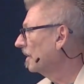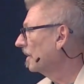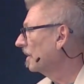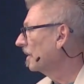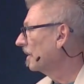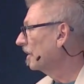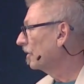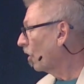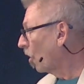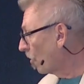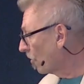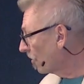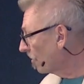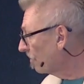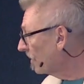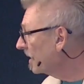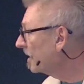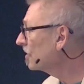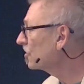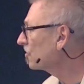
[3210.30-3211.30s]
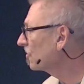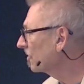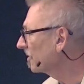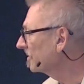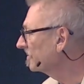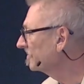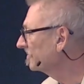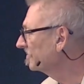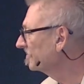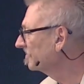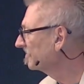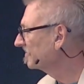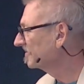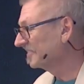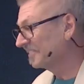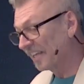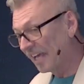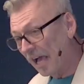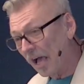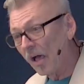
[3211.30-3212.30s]
an older minister.
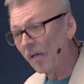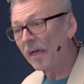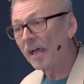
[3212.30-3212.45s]
Now